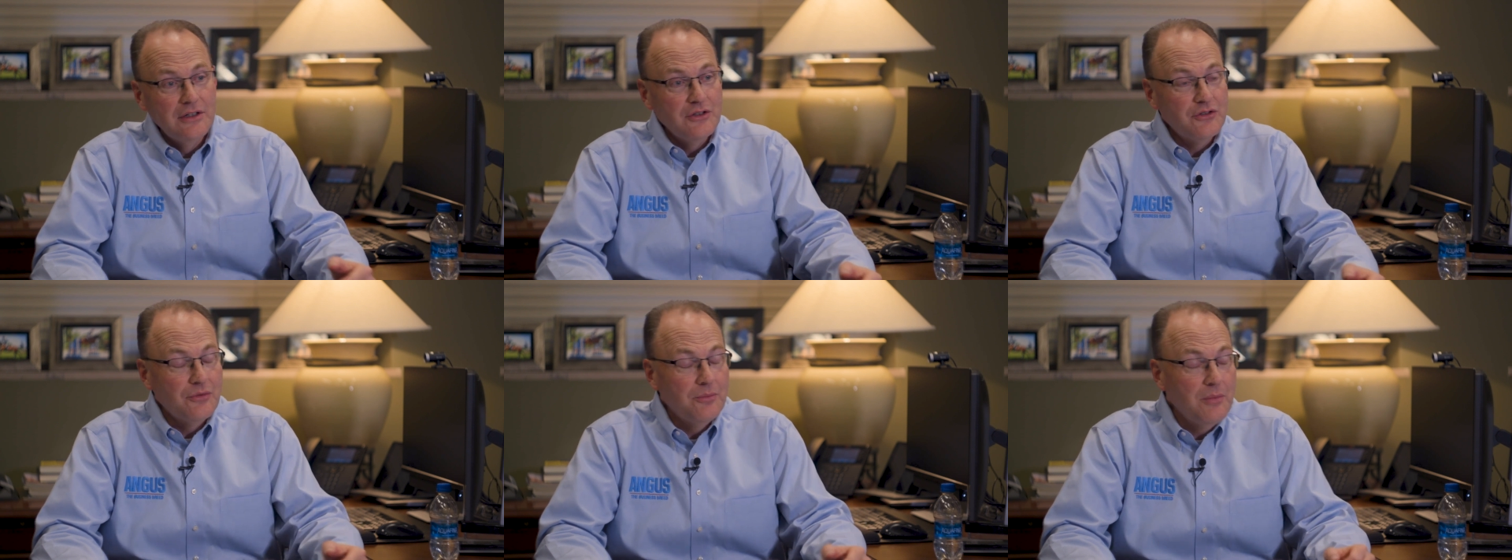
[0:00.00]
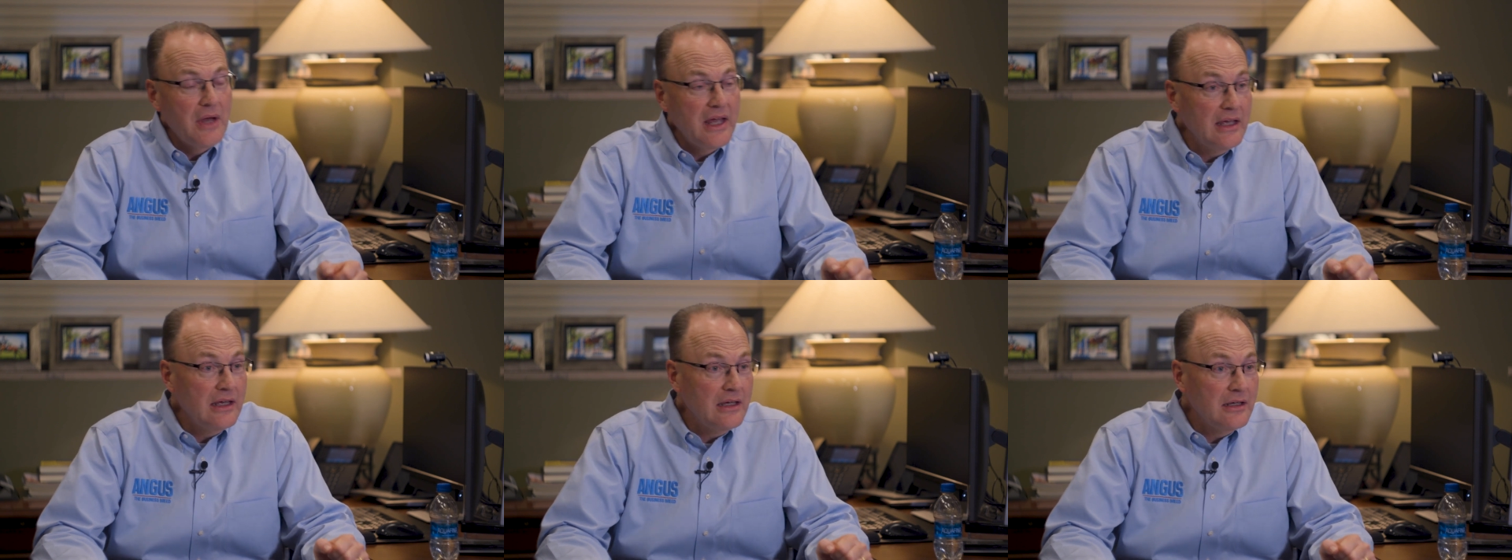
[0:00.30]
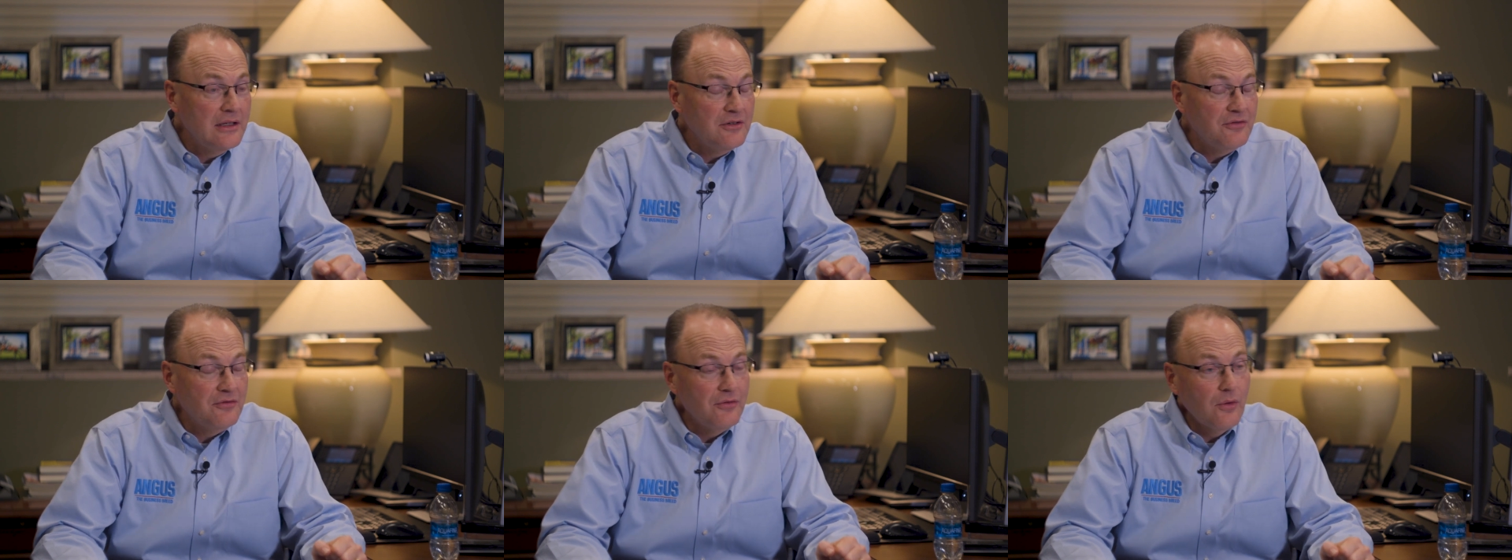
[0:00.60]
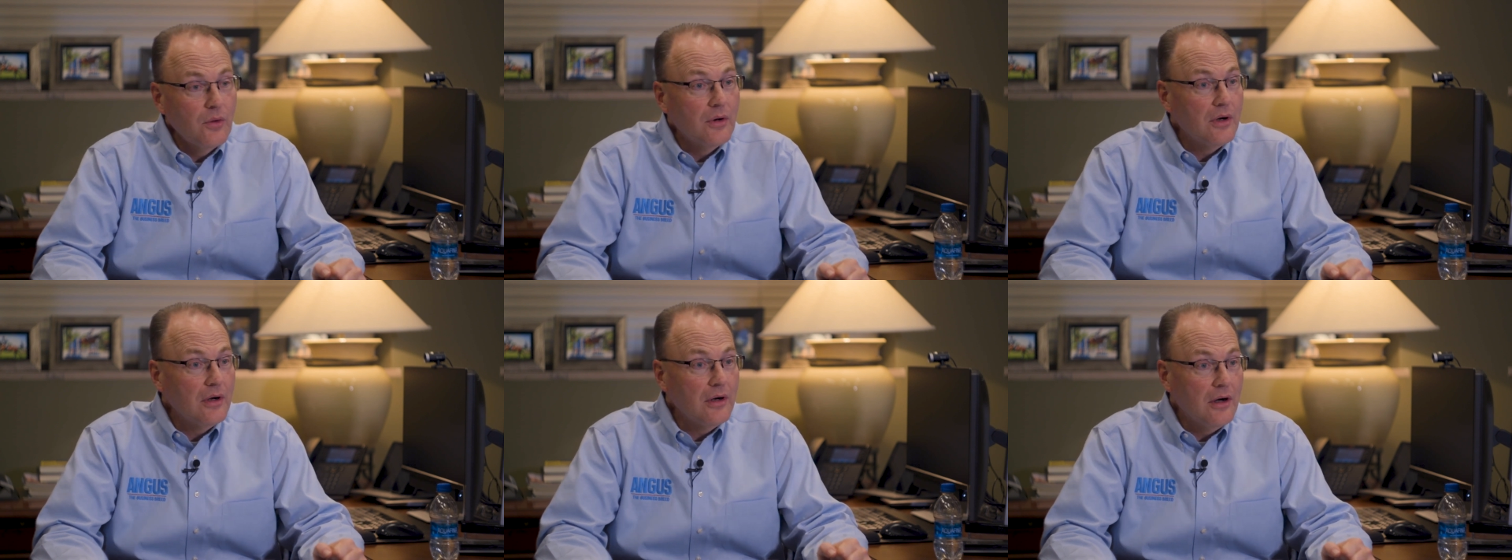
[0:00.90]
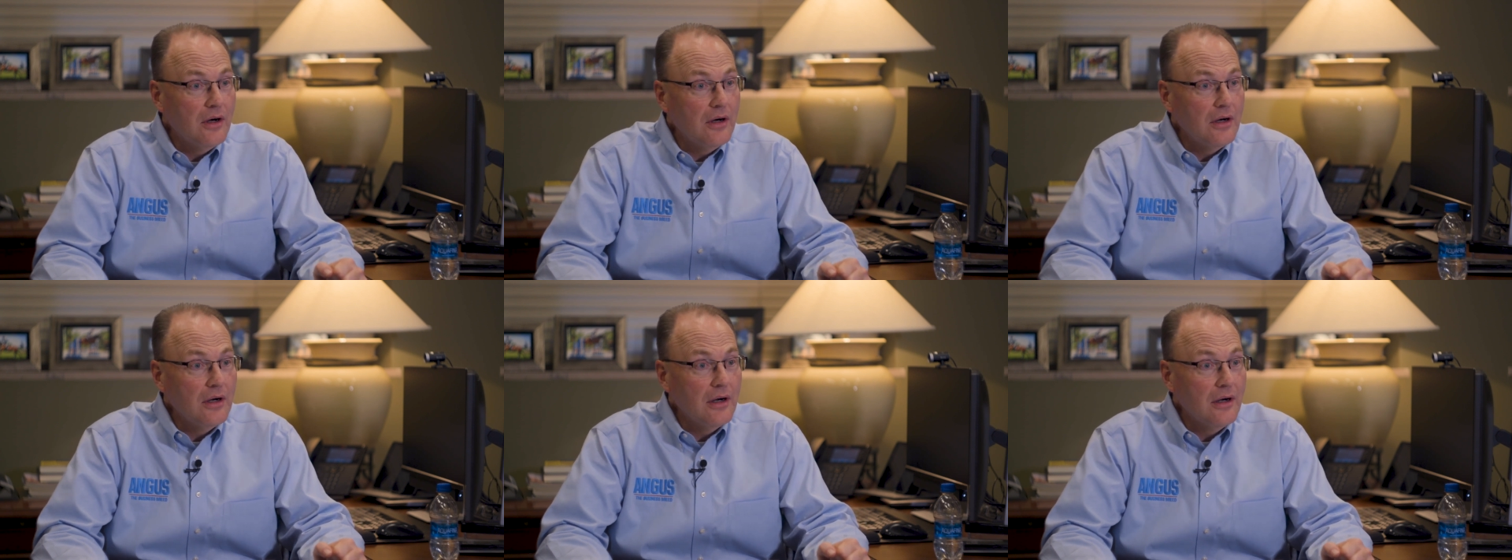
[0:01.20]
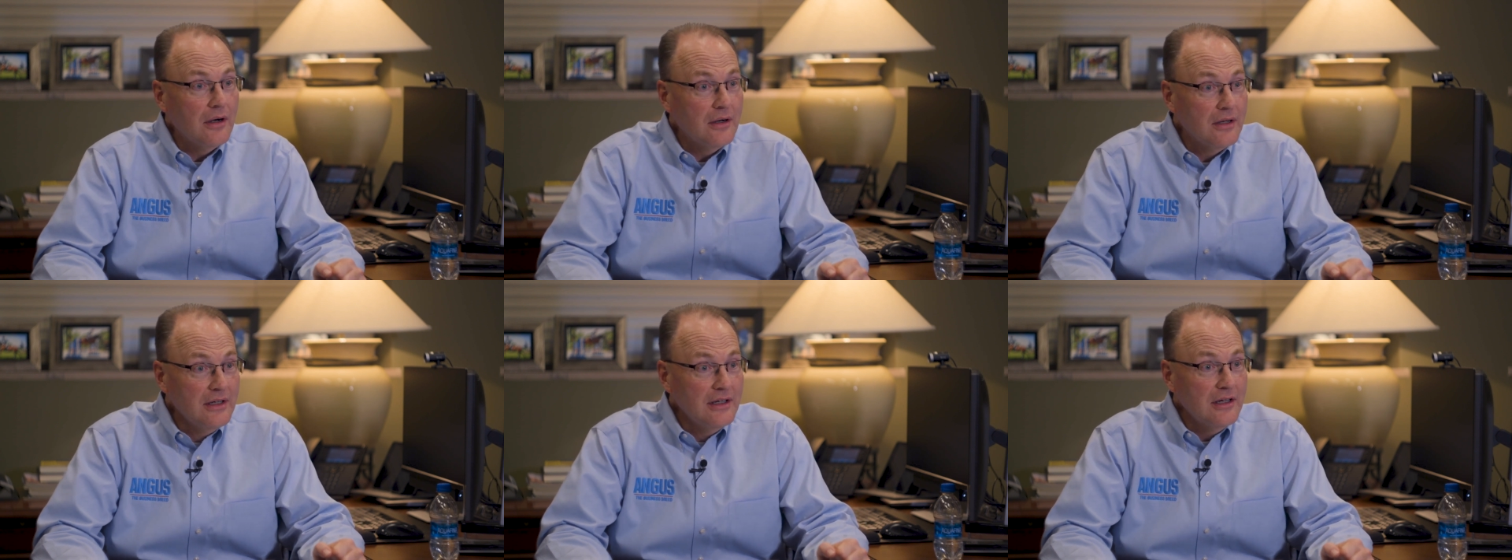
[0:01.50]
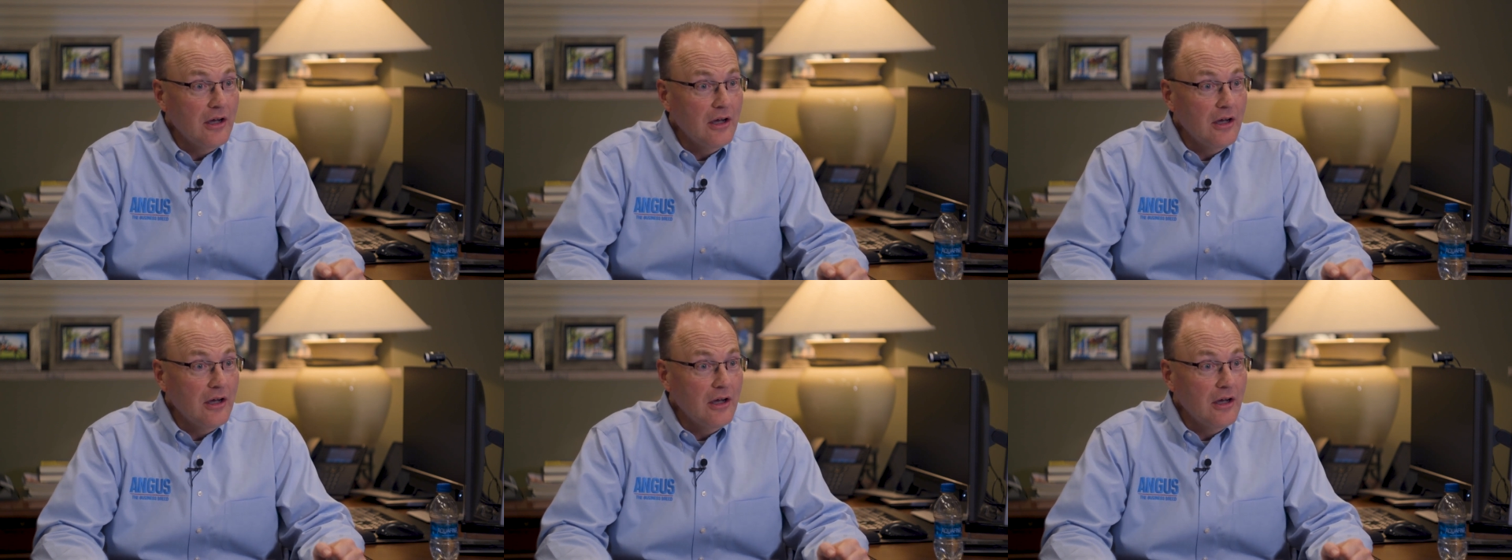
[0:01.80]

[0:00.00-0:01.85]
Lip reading: demand for our